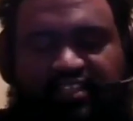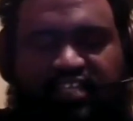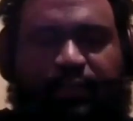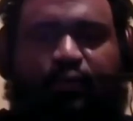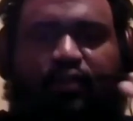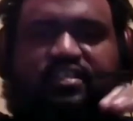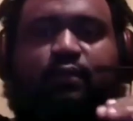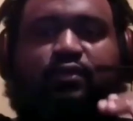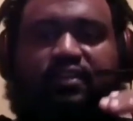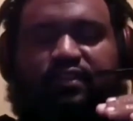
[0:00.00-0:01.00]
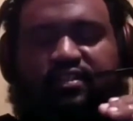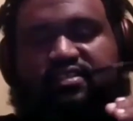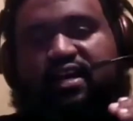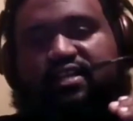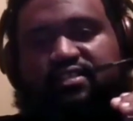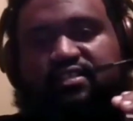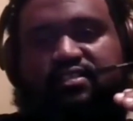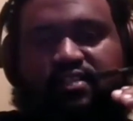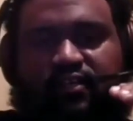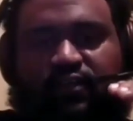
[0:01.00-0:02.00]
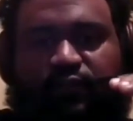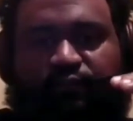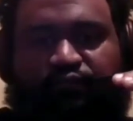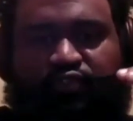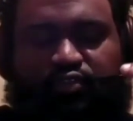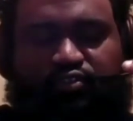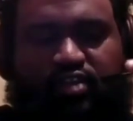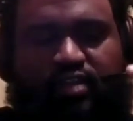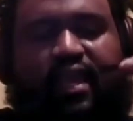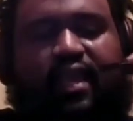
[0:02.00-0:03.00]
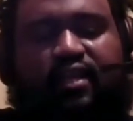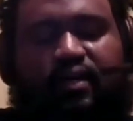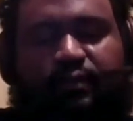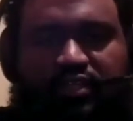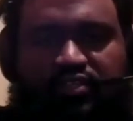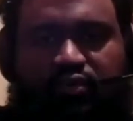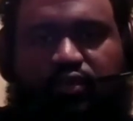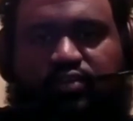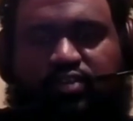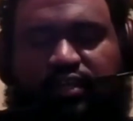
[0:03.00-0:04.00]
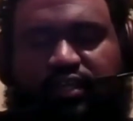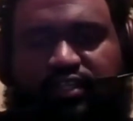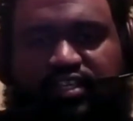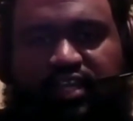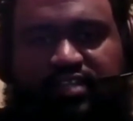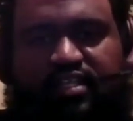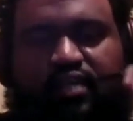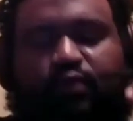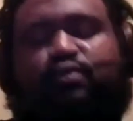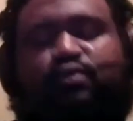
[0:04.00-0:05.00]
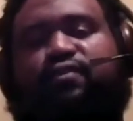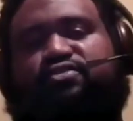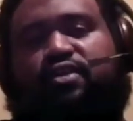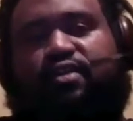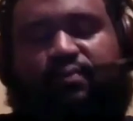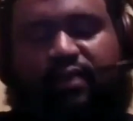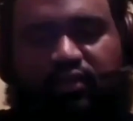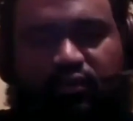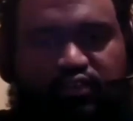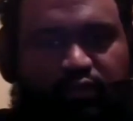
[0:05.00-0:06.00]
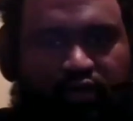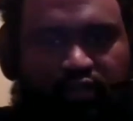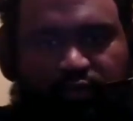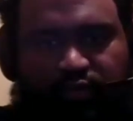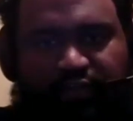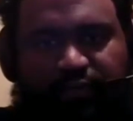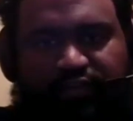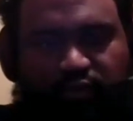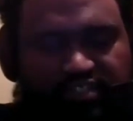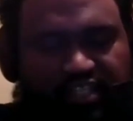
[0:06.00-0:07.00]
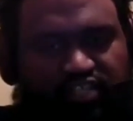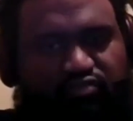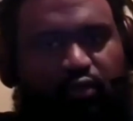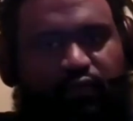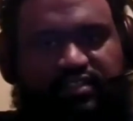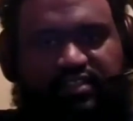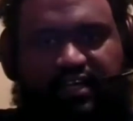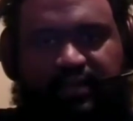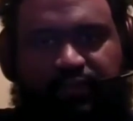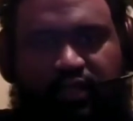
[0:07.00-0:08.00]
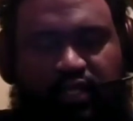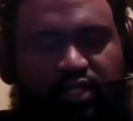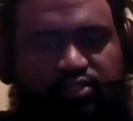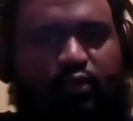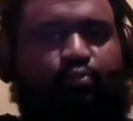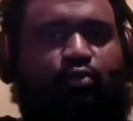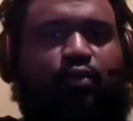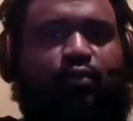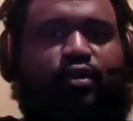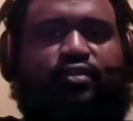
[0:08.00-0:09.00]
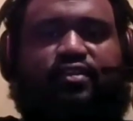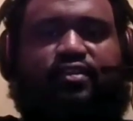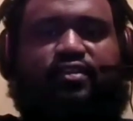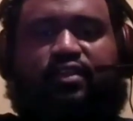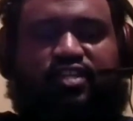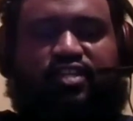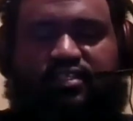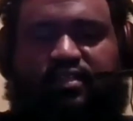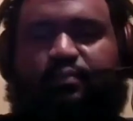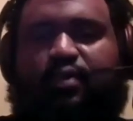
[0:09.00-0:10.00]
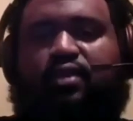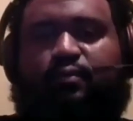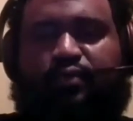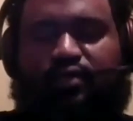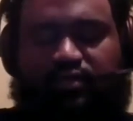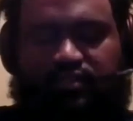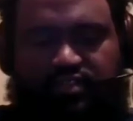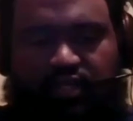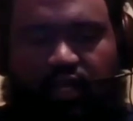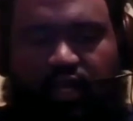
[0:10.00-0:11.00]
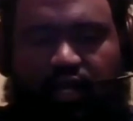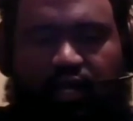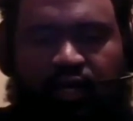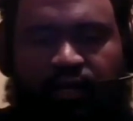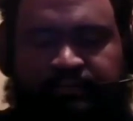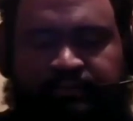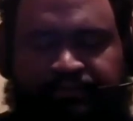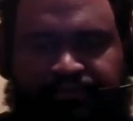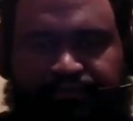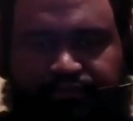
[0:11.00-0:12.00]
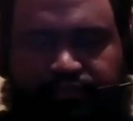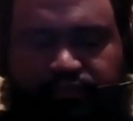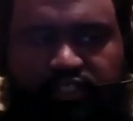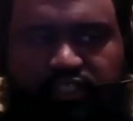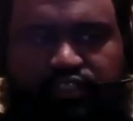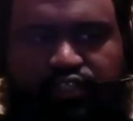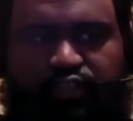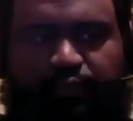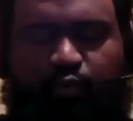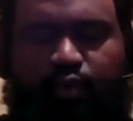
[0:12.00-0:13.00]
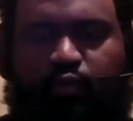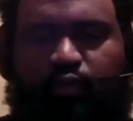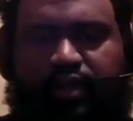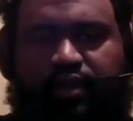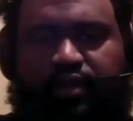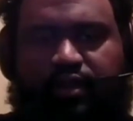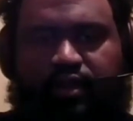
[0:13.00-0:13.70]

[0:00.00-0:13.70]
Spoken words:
tell people all the time with dividend stocks is, you start to add companies on, you start getting checks. Now, when you first start, it may look small or whatever, but those things grow over time to the point where your dividend checks can pay your bills. To the point where,